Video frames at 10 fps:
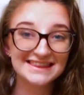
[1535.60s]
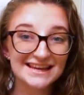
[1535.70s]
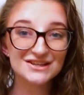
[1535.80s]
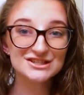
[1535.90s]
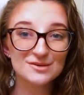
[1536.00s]

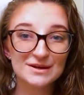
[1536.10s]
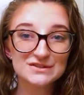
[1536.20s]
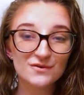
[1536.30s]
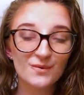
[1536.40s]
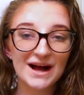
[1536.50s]
Thank you so
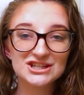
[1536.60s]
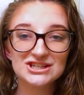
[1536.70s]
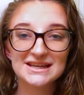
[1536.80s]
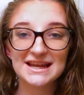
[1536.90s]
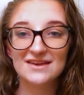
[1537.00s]
much for
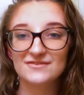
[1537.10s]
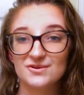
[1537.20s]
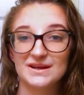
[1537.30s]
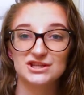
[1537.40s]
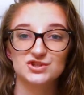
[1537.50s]
watching. If
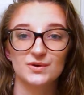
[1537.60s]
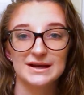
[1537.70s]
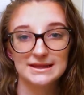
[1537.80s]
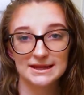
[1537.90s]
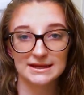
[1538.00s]
you
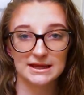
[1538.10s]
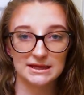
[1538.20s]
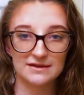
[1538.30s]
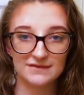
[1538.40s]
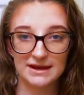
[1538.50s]
enjoyed, then
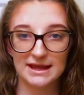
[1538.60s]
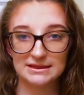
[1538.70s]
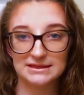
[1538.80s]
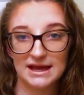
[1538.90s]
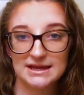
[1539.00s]
give it
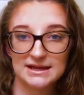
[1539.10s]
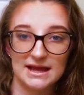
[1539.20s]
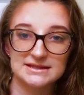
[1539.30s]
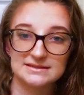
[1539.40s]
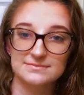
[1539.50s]
a
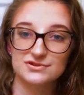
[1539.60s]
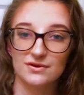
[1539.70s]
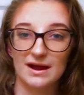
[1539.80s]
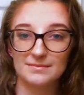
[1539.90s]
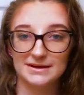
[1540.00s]
like and
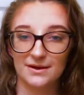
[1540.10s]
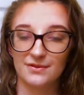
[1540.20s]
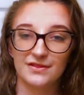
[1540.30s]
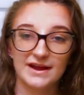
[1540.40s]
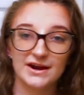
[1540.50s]
subscribe
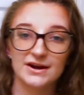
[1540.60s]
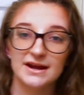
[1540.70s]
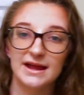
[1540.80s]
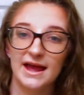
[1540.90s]
down there